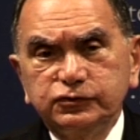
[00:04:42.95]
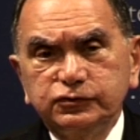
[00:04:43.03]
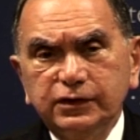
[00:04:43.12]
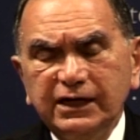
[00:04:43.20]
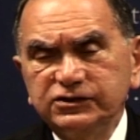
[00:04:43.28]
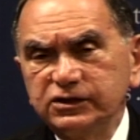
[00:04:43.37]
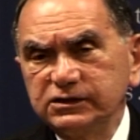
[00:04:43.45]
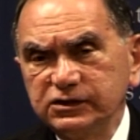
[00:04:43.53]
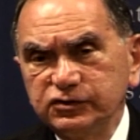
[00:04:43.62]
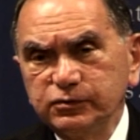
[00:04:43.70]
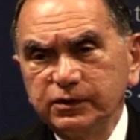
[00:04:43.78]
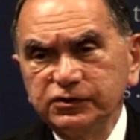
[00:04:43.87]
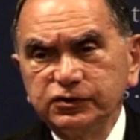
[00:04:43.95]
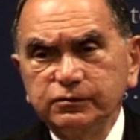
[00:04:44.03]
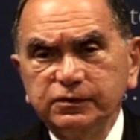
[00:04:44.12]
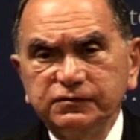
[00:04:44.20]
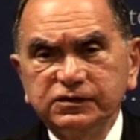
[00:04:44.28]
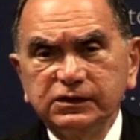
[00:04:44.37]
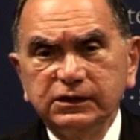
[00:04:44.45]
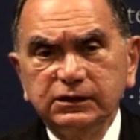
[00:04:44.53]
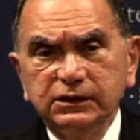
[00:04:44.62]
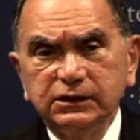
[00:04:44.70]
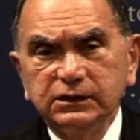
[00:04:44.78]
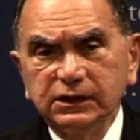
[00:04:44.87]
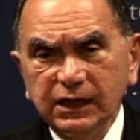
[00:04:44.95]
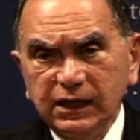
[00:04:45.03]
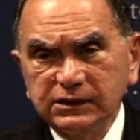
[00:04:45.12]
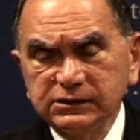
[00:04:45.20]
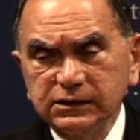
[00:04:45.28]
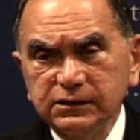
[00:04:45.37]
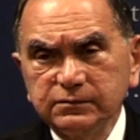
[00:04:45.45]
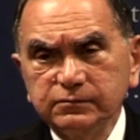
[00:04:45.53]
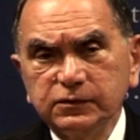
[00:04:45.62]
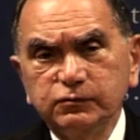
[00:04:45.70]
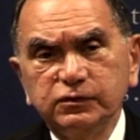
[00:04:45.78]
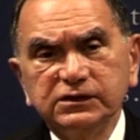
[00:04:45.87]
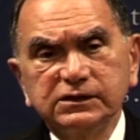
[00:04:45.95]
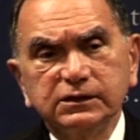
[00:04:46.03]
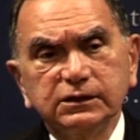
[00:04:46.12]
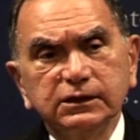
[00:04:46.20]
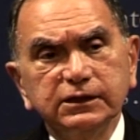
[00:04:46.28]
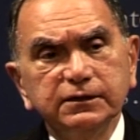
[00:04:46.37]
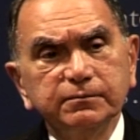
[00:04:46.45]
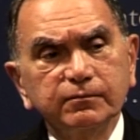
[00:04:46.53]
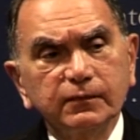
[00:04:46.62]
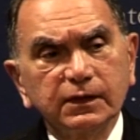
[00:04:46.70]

tragic situation we've seen in Gaza recently,